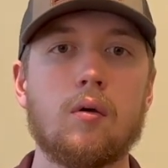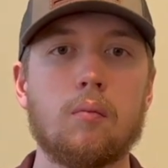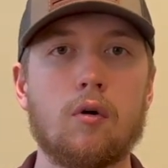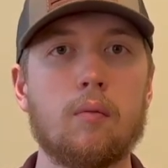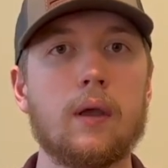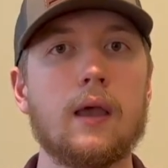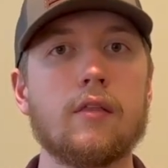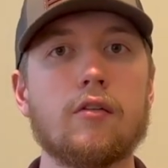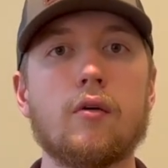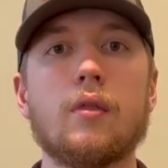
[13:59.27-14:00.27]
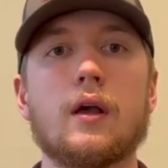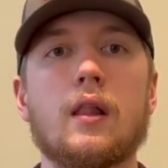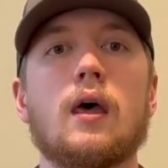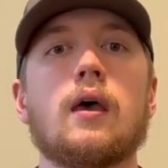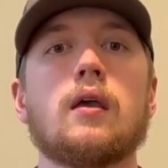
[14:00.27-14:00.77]
permeate through the
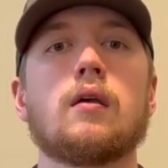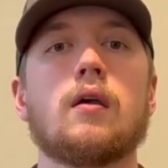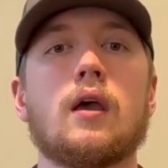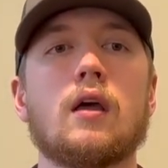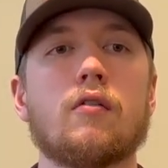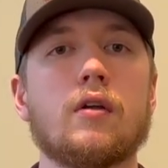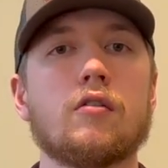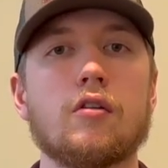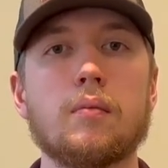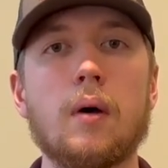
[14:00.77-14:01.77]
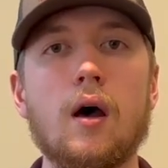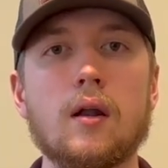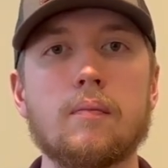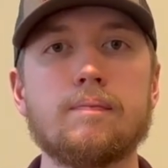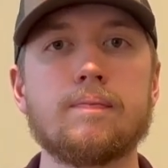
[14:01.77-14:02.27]
clay and reach the bottom.
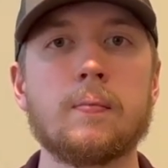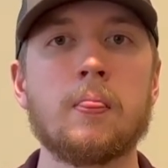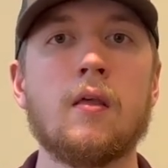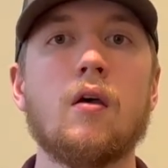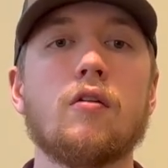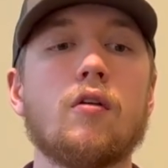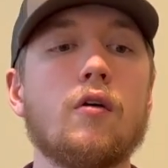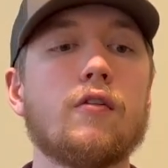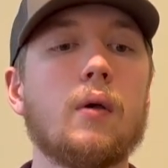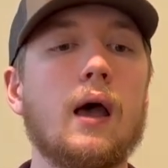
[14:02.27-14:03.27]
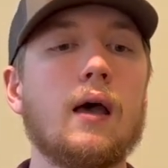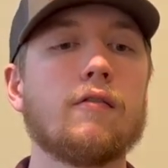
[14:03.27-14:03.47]
So if you have